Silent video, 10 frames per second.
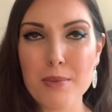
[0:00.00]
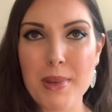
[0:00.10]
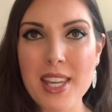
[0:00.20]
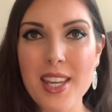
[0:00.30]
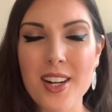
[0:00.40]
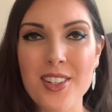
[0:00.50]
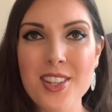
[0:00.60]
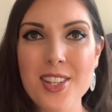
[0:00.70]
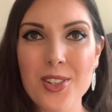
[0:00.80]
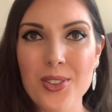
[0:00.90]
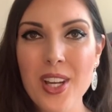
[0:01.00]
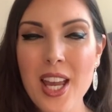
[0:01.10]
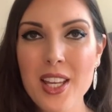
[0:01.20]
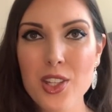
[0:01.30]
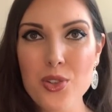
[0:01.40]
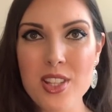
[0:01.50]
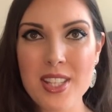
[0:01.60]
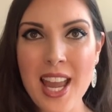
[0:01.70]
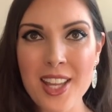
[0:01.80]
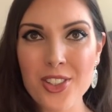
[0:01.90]
to be here, and so you
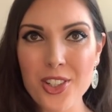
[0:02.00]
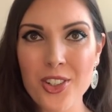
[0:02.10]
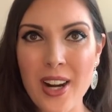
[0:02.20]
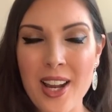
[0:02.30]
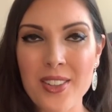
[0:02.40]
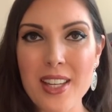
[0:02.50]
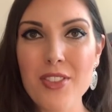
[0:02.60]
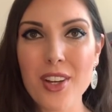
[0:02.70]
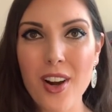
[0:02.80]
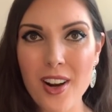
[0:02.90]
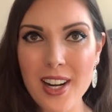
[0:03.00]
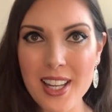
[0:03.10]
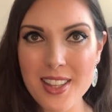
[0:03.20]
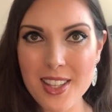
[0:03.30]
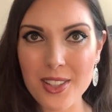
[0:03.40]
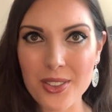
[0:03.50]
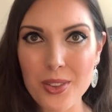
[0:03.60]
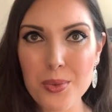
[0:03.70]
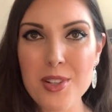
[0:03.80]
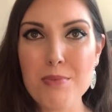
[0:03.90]
stand your ground. If the car hits you,
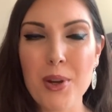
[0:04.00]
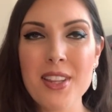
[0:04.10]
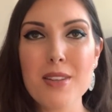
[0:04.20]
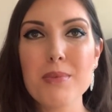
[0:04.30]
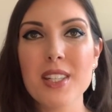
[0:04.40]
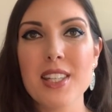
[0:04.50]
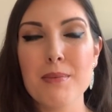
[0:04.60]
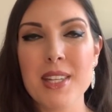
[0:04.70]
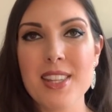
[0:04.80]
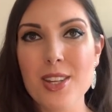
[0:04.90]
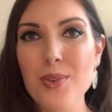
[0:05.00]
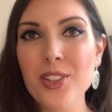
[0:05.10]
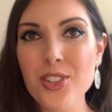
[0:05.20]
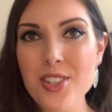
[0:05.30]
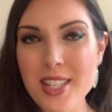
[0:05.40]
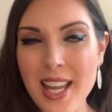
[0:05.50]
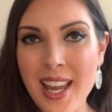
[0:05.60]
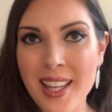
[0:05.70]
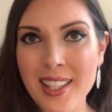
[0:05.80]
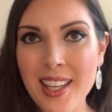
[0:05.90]
responsibility means you
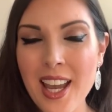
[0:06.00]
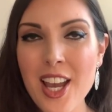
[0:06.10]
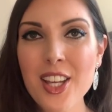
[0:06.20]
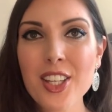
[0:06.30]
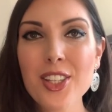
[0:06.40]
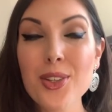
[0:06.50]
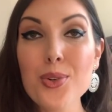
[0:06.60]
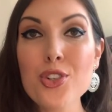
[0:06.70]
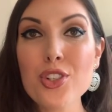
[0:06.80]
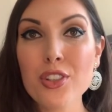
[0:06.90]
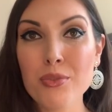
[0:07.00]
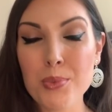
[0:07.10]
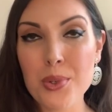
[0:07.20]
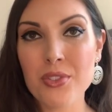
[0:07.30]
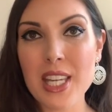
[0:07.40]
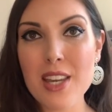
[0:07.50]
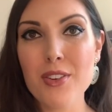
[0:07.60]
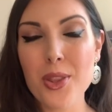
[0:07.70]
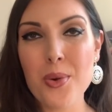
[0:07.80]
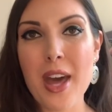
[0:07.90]
understand you should have moved
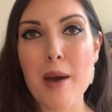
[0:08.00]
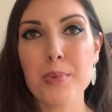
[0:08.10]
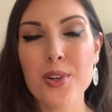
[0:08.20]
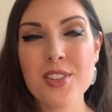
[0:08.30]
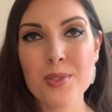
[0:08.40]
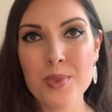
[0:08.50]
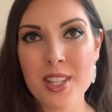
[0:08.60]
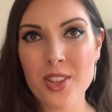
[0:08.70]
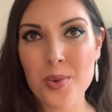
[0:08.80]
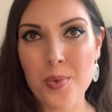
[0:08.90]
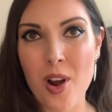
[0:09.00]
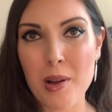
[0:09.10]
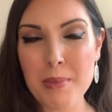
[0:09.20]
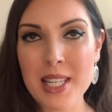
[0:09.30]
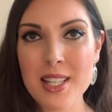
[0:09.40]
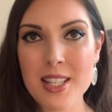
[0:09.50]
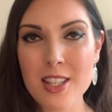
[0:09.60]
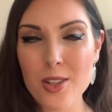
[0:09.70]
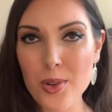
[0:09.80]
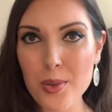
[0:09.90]
even though that person was in the wrong, because
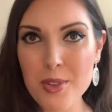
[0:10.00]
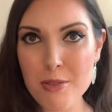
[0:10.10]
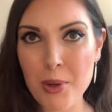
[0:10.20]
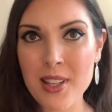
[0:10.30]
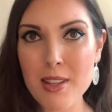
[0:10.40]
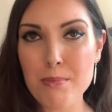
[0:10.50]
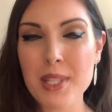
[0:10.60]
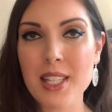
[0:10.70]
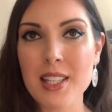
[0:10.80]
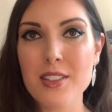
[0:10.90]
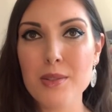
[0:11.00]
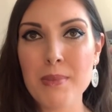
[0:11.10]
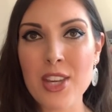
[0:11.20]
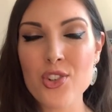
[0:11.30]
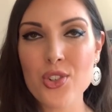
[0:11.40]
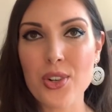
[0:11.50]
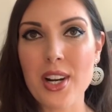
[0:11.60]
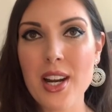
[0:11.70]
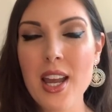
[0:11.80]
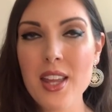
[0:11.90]
it's your responsibility to make
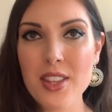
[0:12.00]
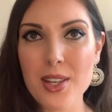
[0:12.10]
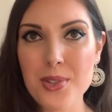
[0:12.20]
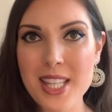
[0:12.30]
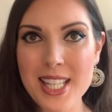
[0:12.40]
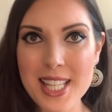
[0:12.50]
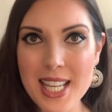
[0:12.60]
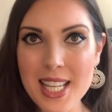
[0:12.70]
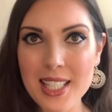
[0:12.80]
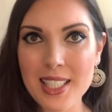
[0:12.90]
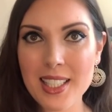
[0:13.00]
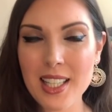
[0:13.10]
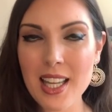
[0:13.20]
sure that you succeed